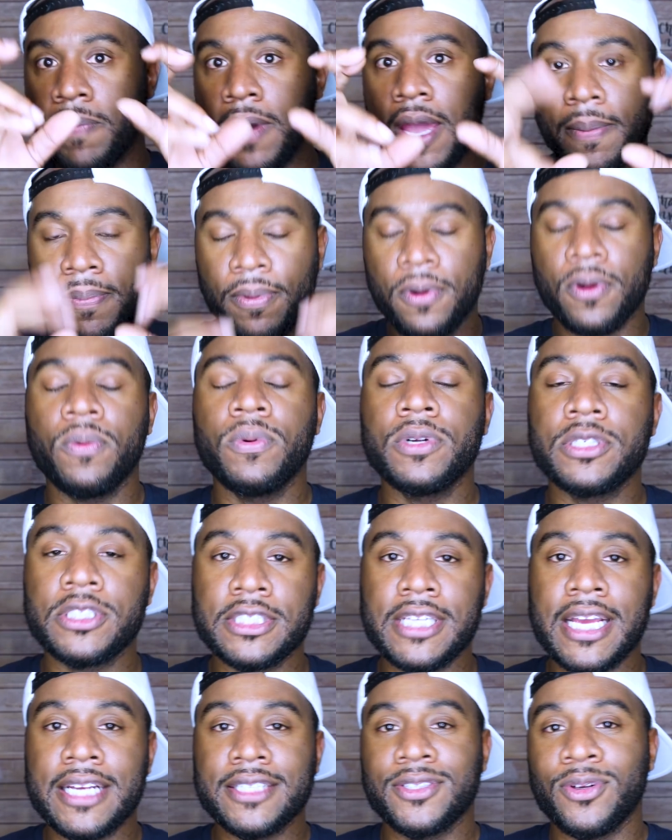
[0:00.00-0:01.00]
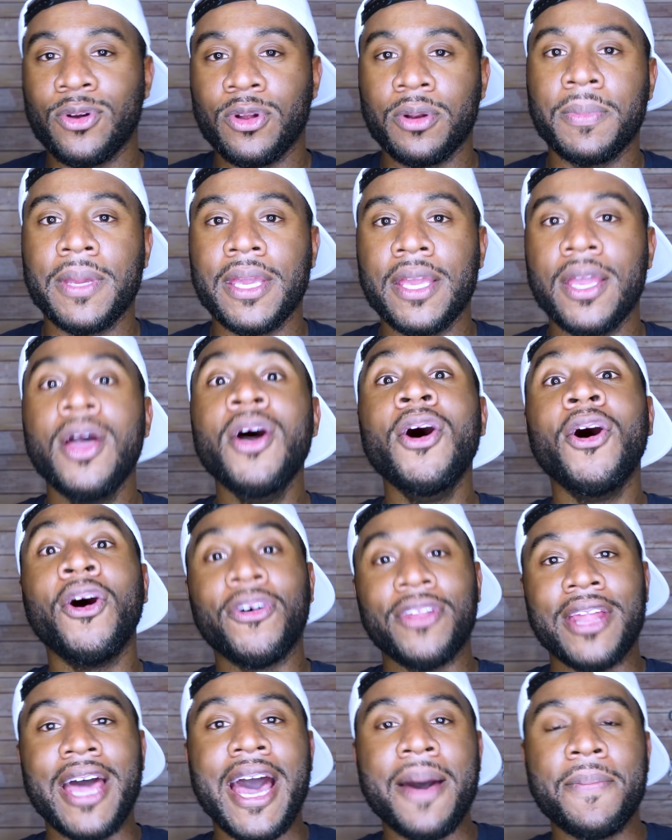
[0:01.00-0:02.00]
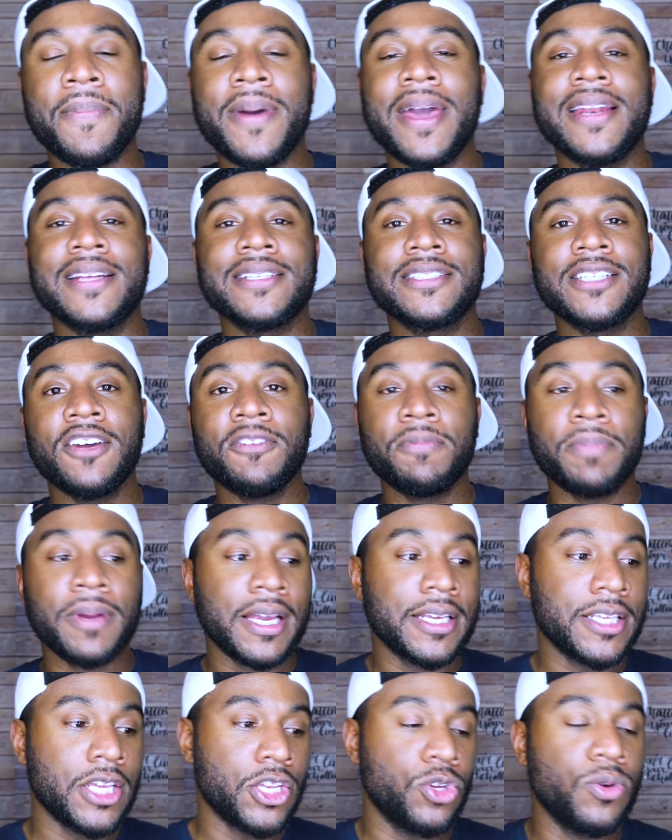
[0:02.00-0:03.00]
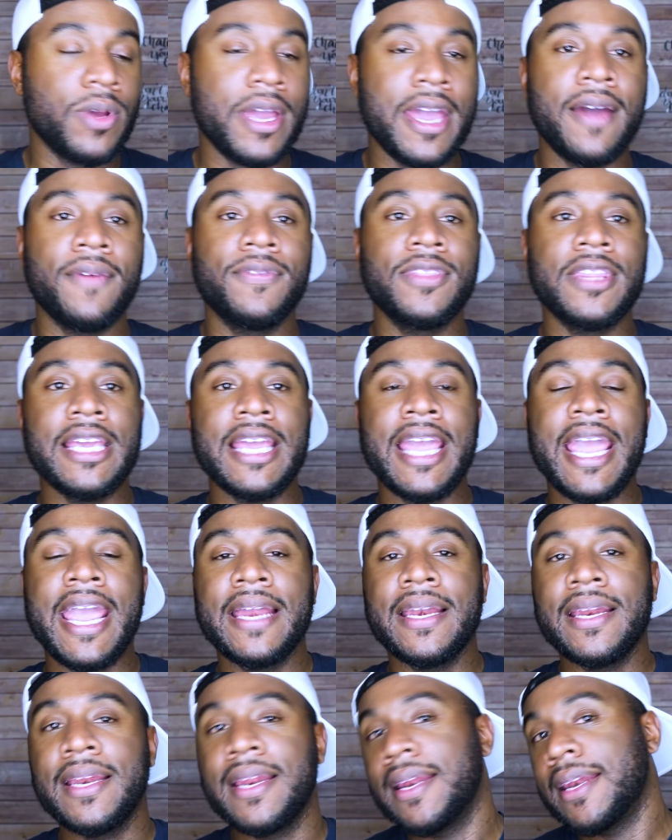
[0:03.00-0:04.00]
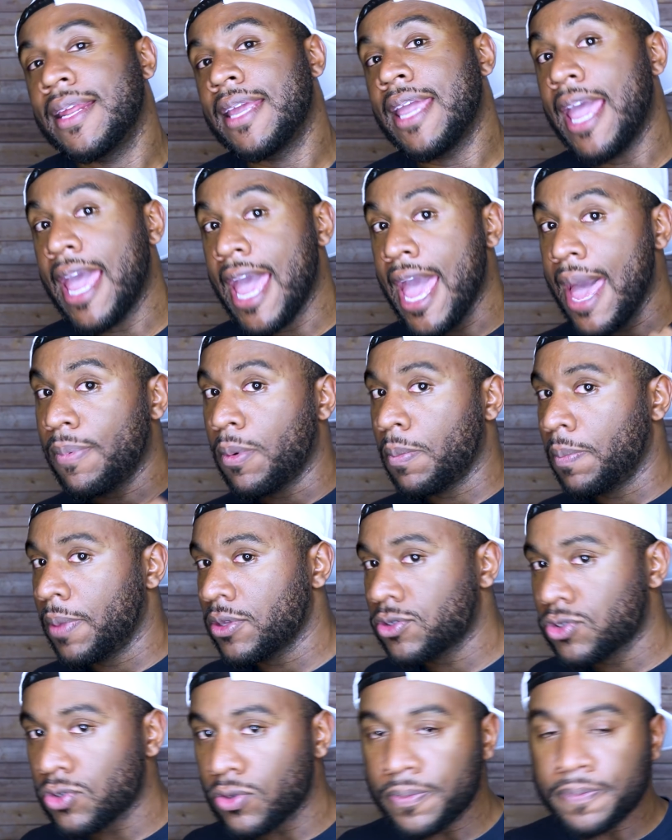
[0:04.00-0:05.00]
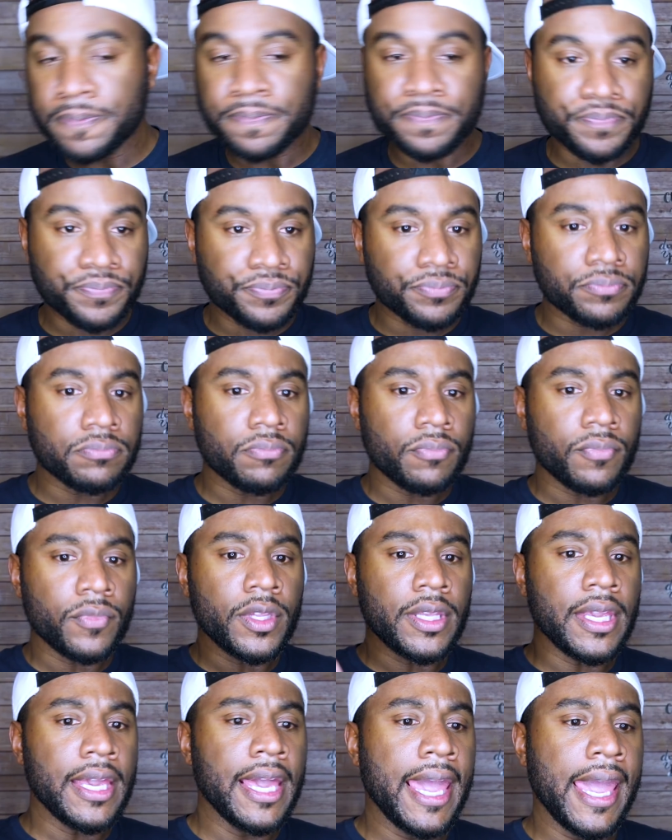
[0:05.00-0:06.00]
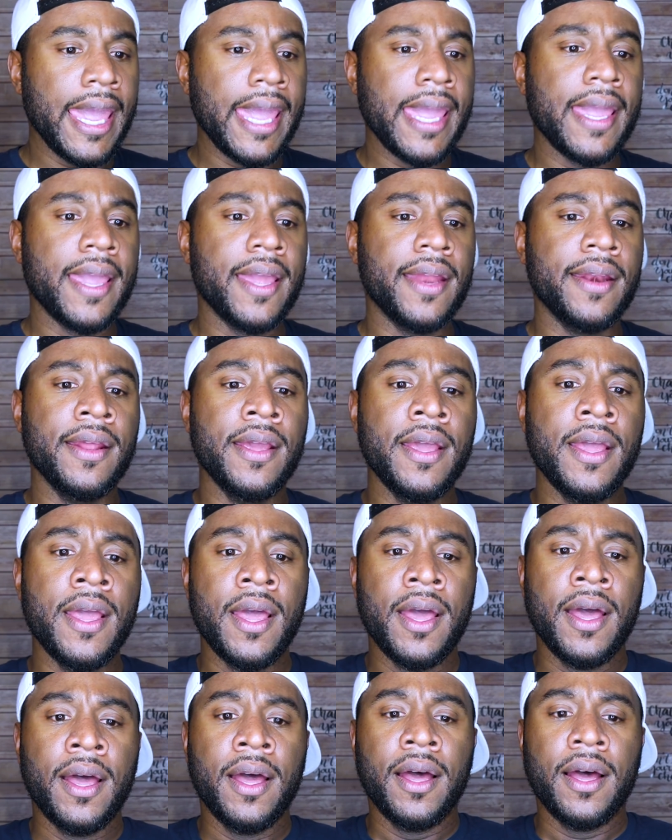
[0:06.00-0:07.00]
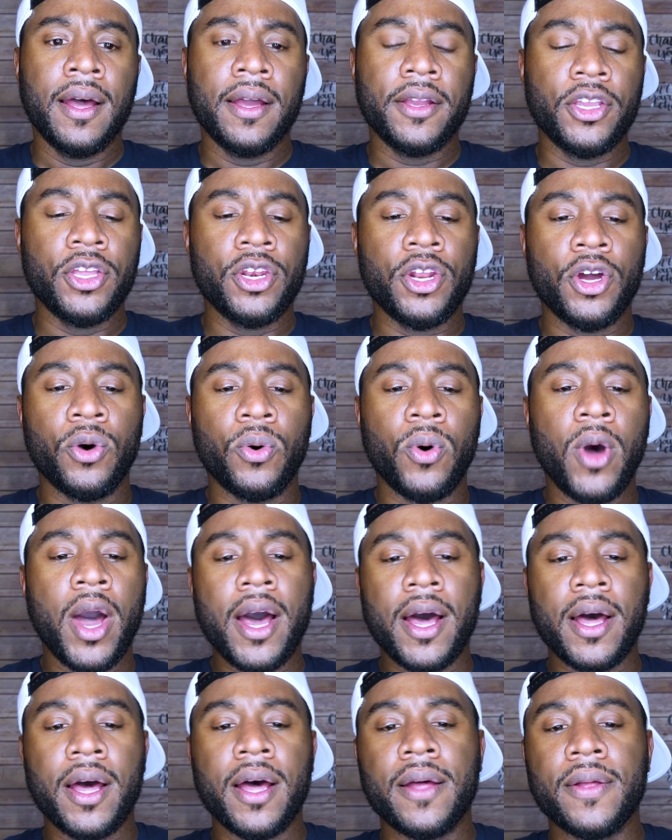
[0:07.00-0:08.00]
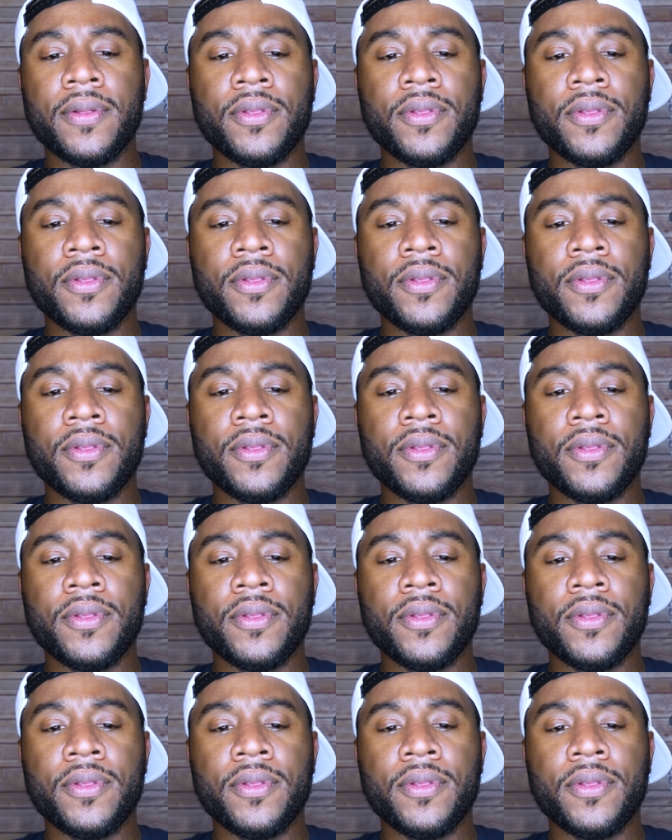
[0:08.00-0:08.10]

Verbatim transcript: paper, which is actually going to be on the iPad itself because I do have the handy dandy Apple Pencil. And you know, uh,